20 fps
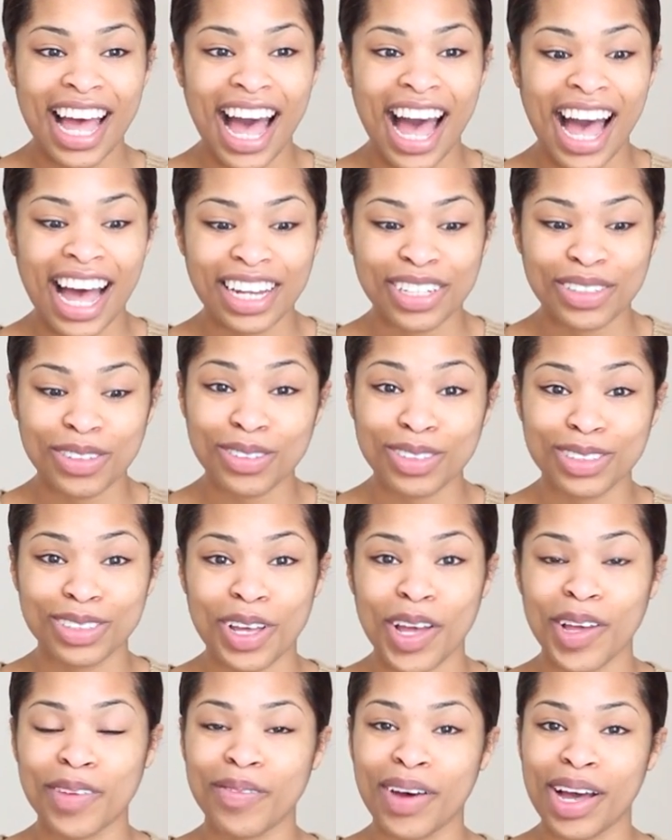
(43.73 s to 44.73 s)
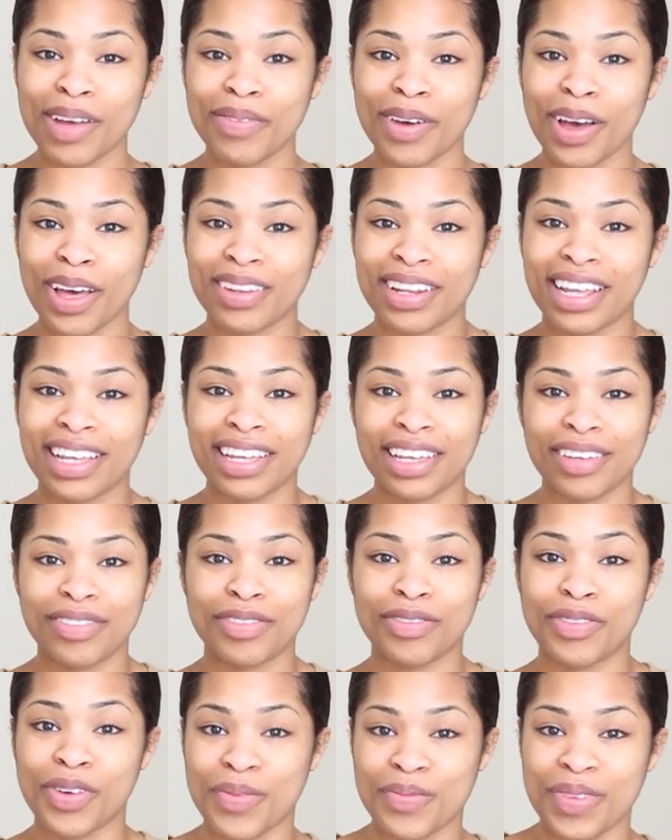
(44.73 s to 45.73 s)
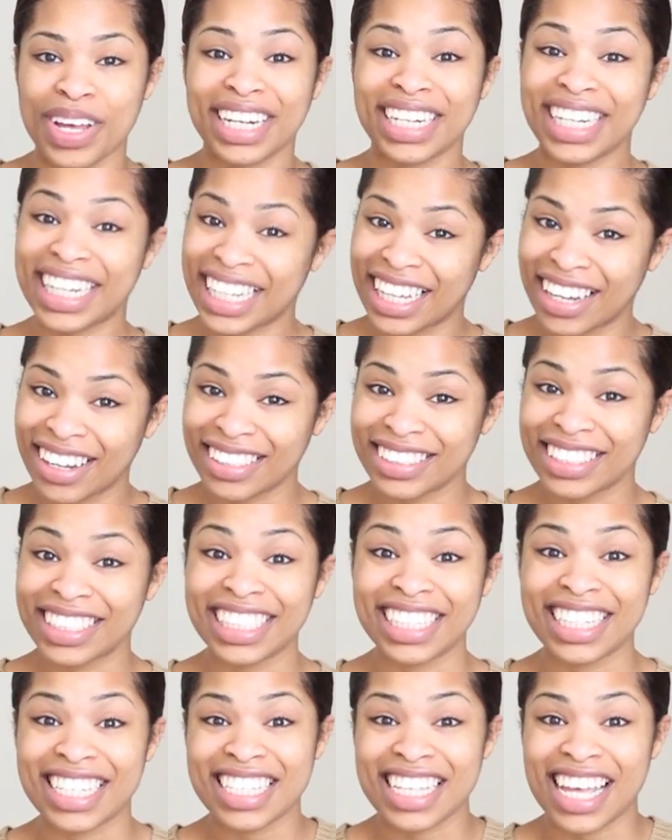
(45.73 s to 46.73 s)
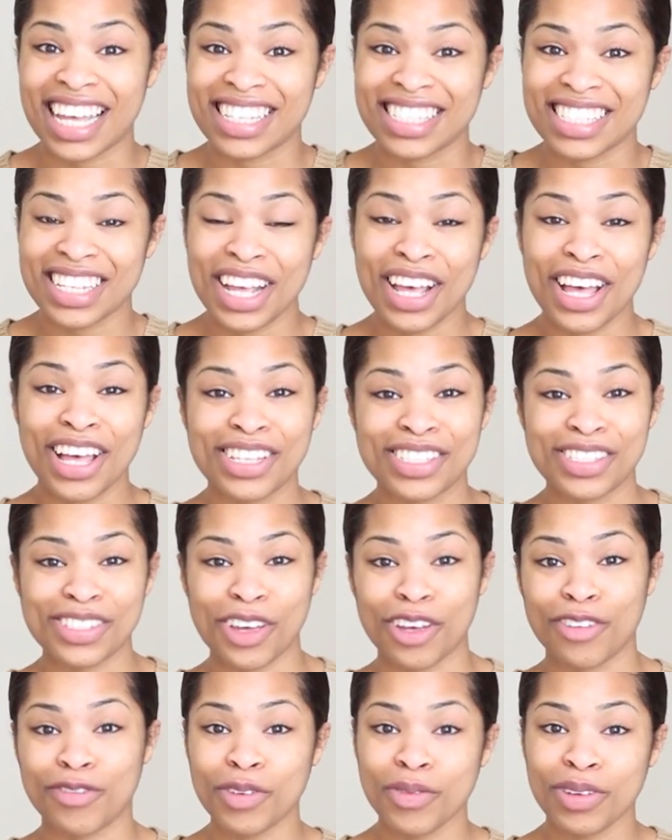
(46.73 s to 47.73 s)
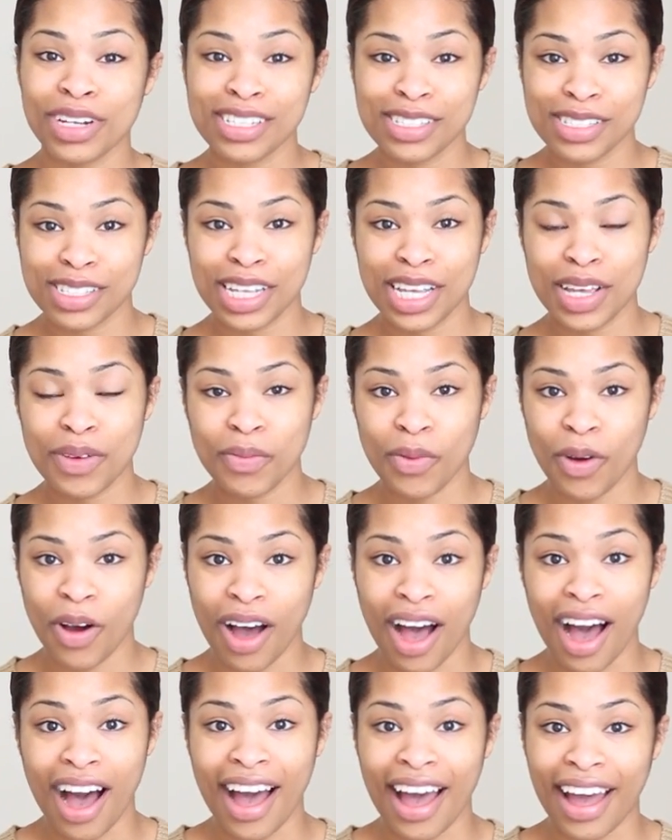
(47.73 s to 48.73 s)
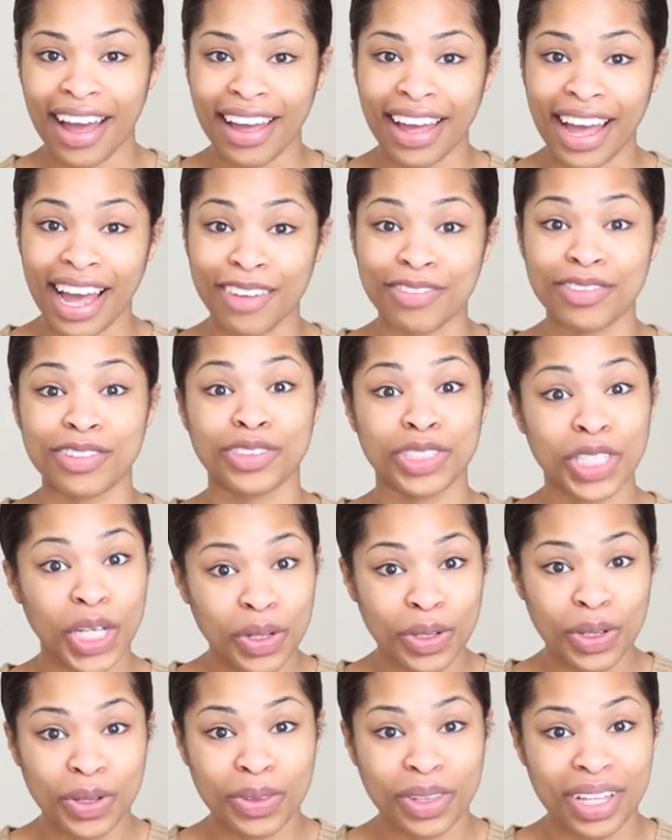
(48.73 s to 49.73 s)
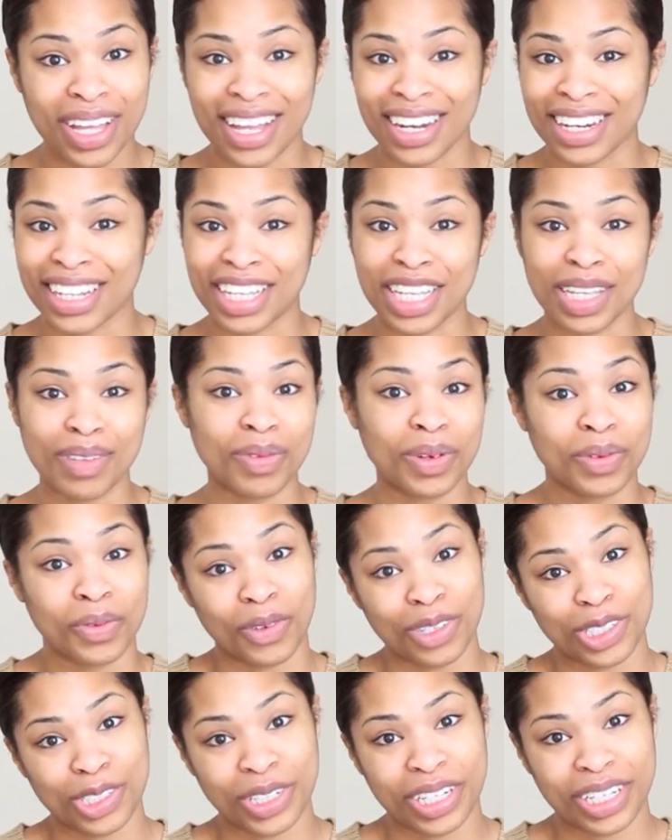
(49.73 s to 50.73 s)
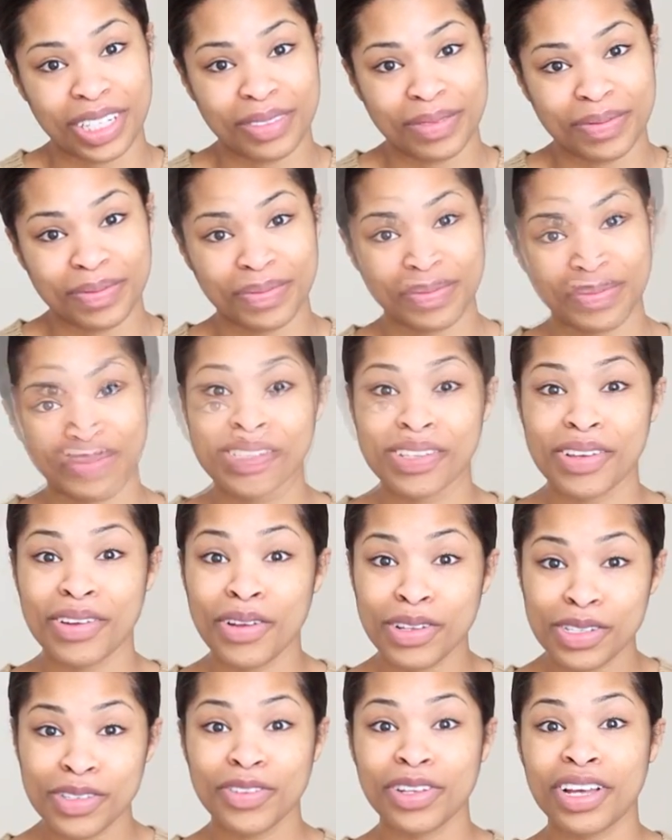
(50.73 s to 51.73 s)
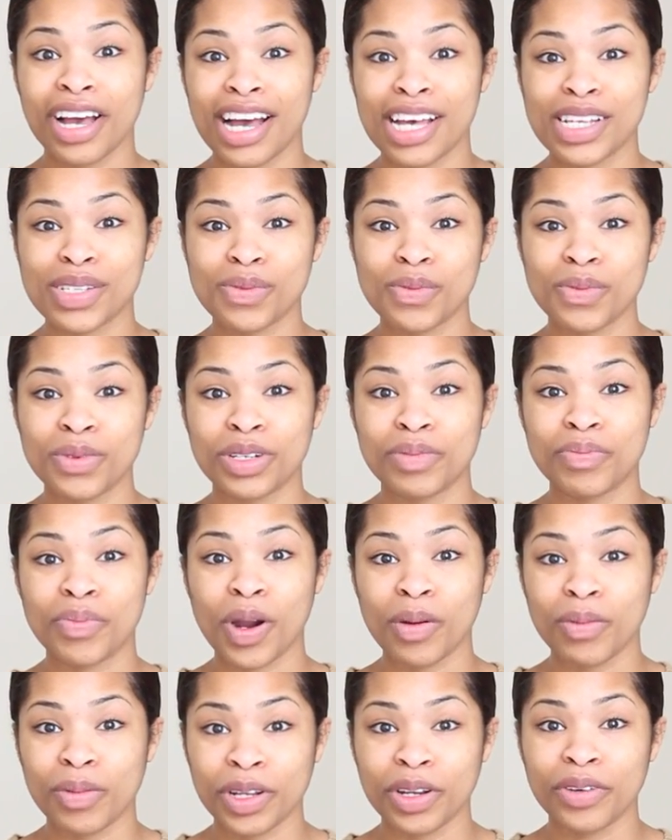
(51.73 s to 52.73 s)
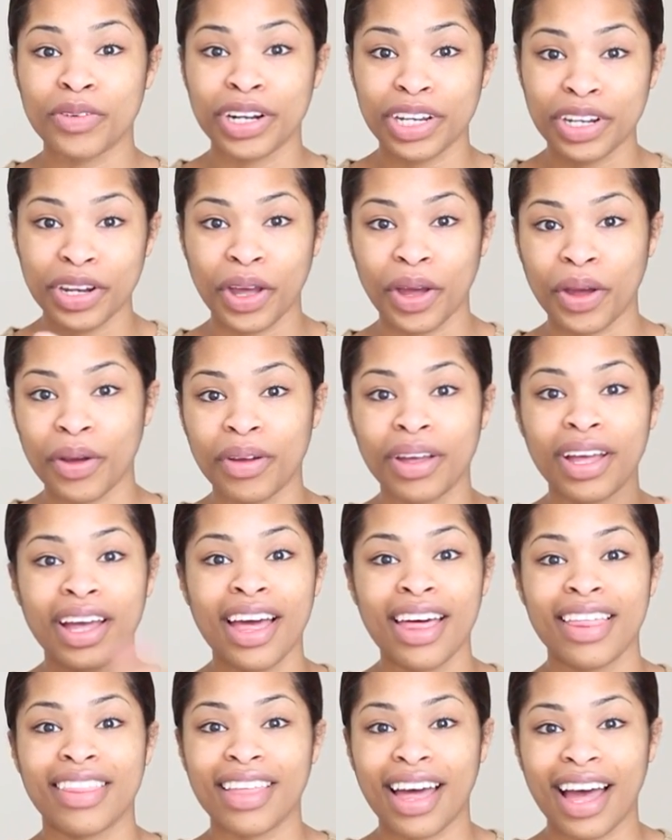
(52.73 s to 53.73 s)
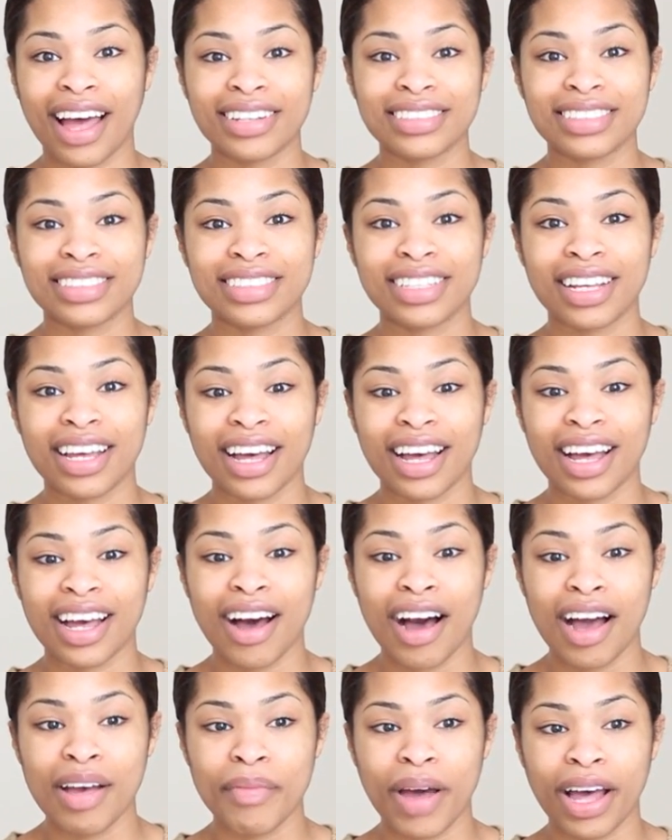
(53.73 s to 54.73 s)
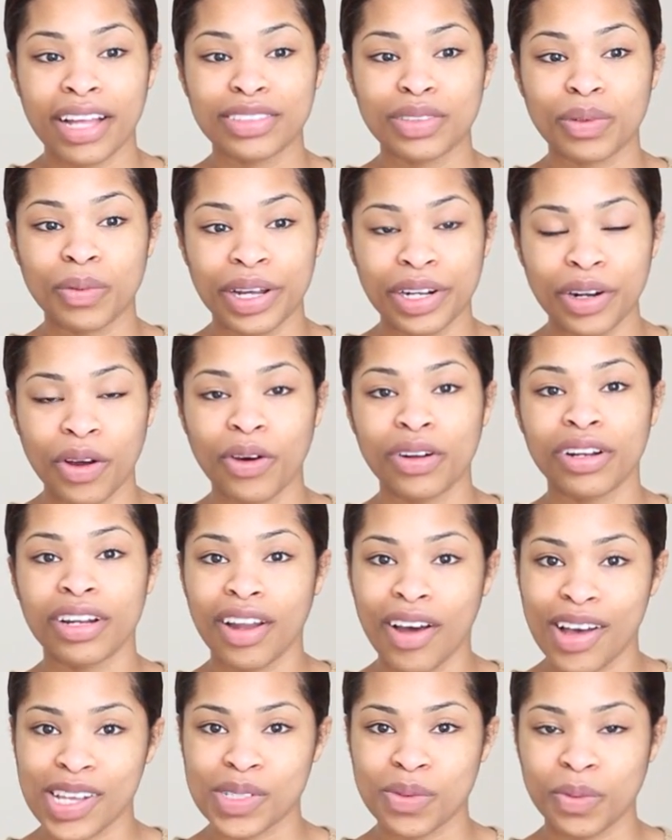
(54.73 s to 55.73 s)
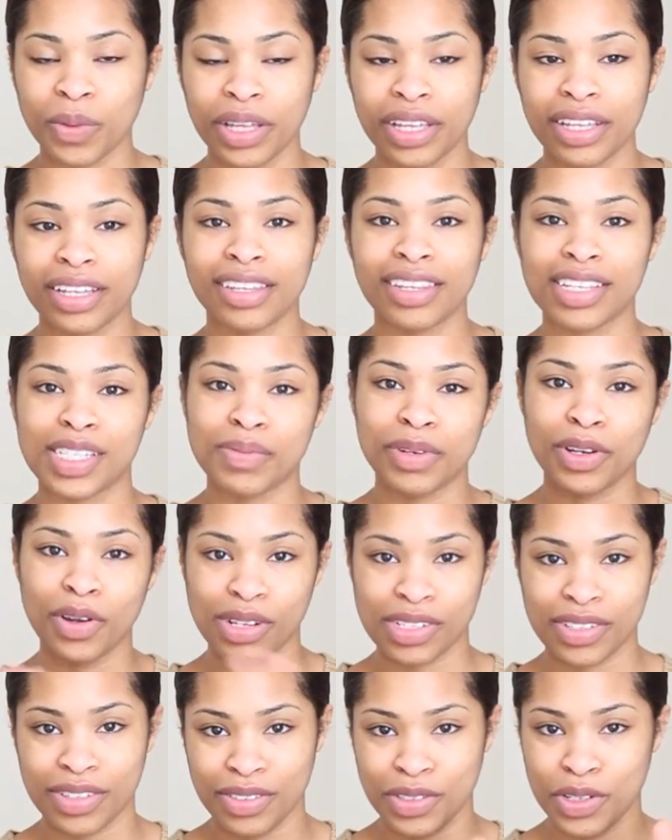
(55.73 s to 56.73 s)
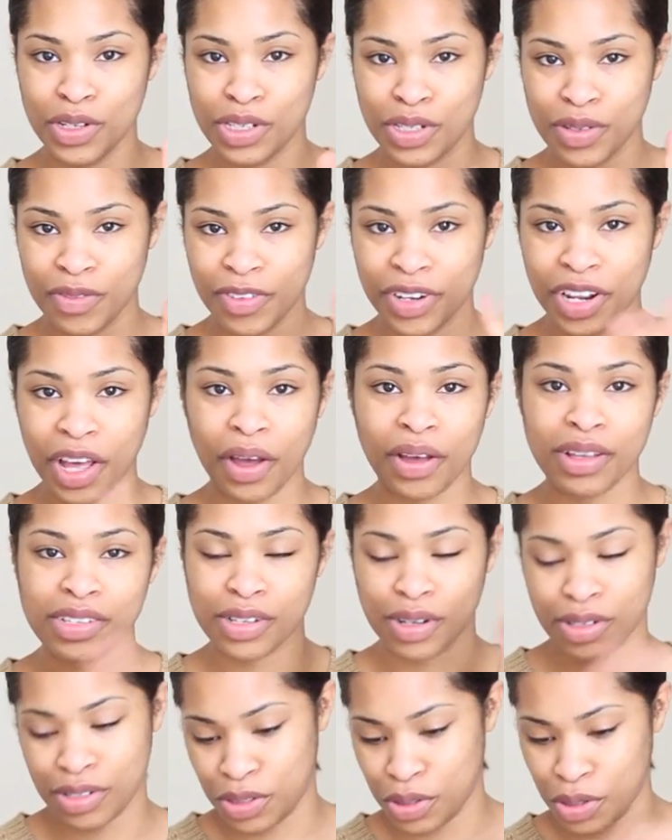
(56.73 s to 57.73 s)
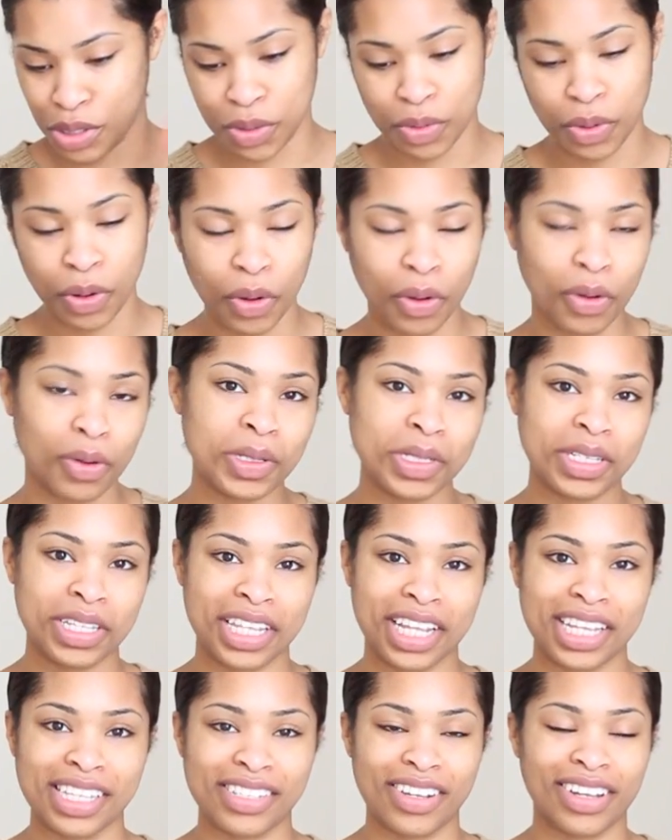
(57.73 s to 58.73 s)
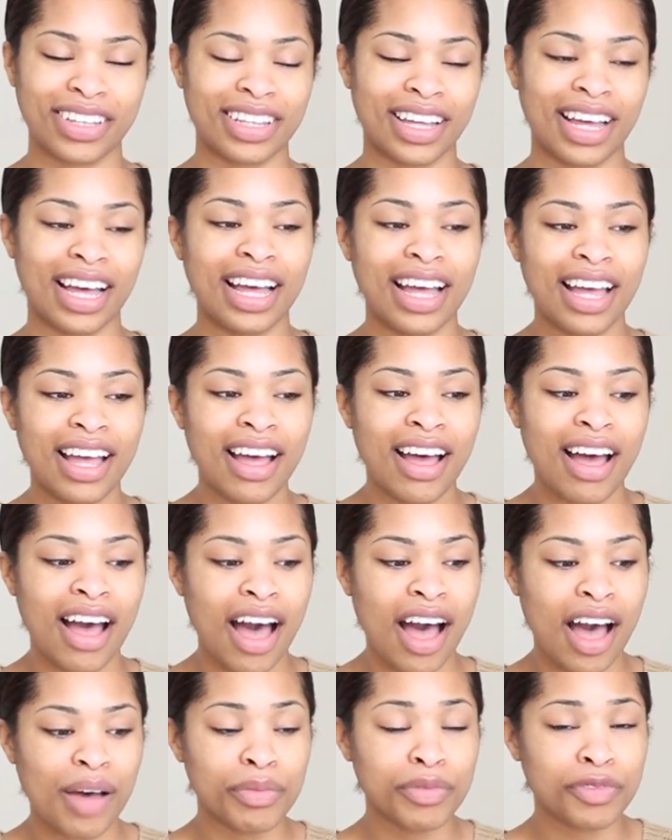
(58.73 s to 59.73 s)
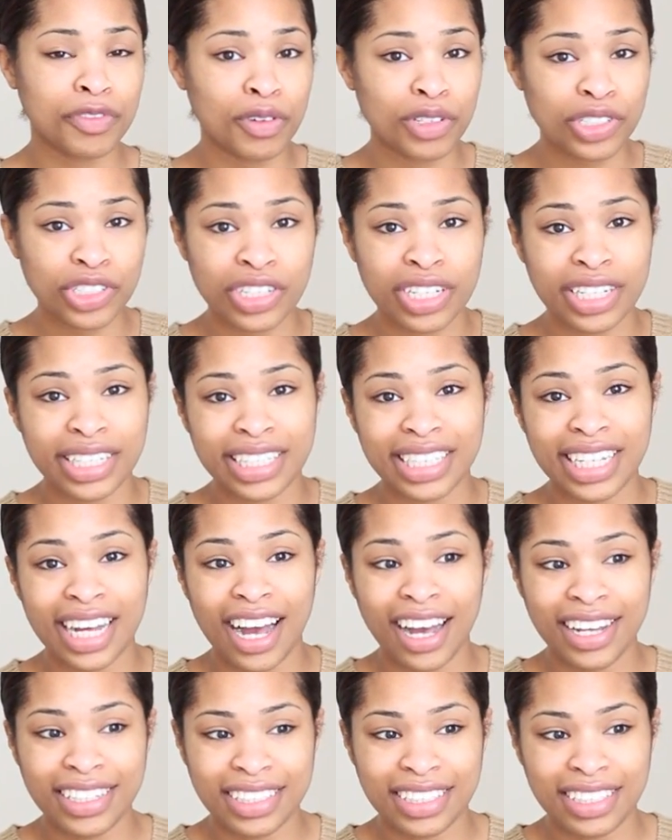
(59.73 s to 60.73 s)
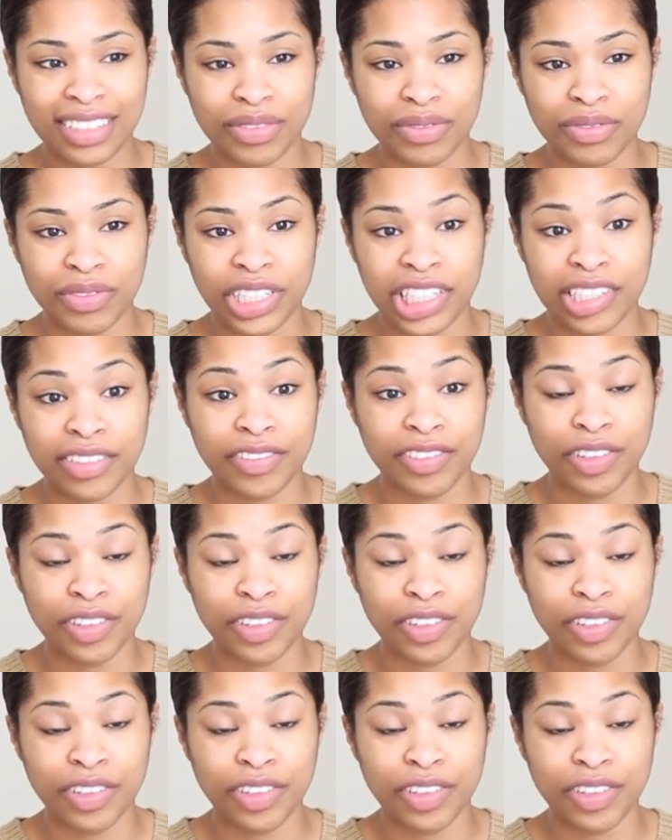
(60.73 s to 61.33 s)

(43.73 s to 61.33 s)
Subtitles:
And also my birthday gift from Nia Says. So if you want to see what I have to show you, then keep on watching. So lots of you guys would probably already know that Imats went on last week. There's been lots of YouTube videos, lots of YouTube calls and things like that. Unfortunately, I didn't really